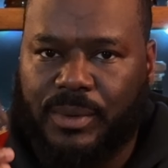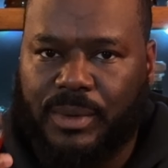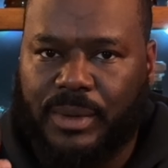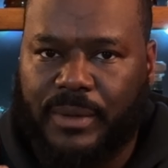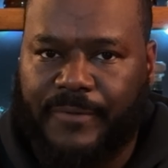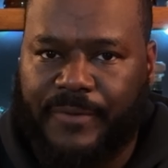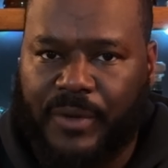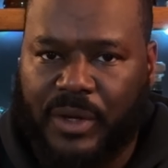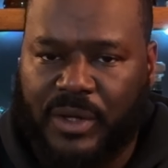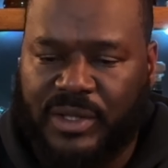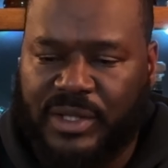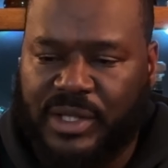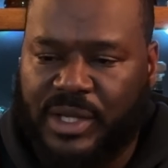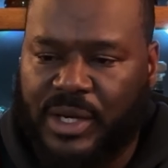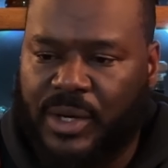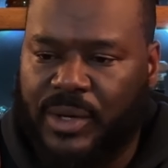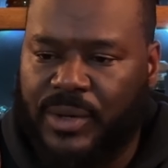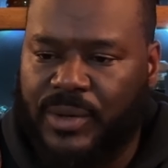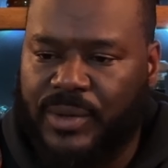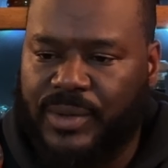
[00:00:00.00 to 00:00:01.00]
the first
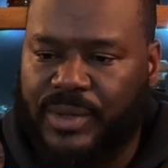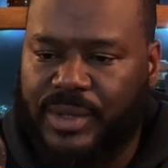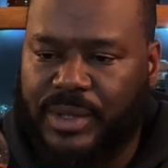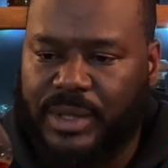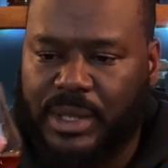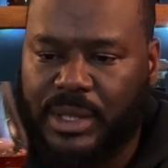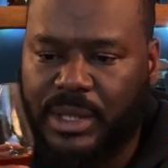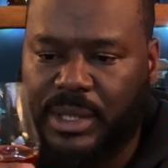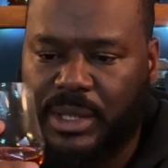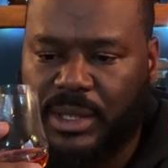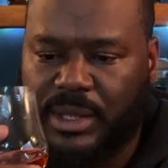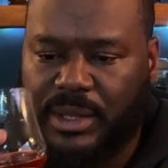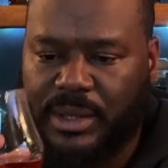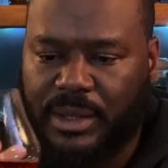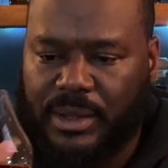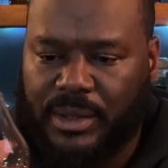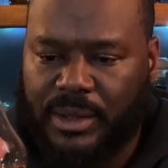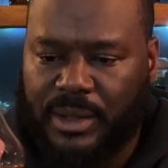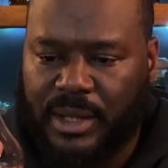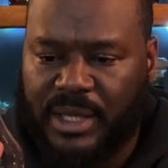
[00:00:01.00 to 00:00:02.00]
nose
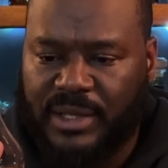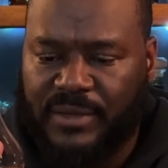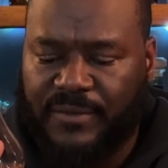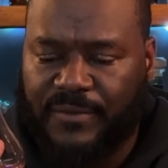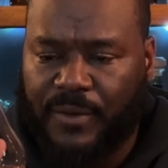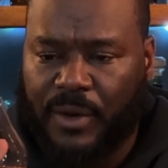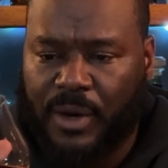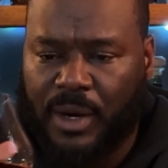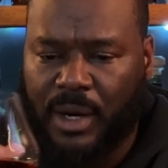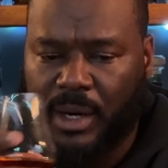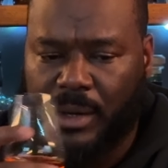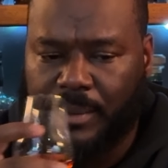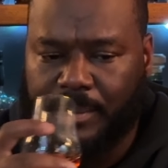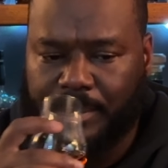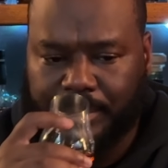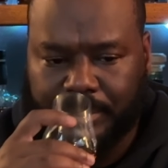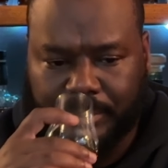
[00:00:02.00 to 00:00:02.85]
thus far.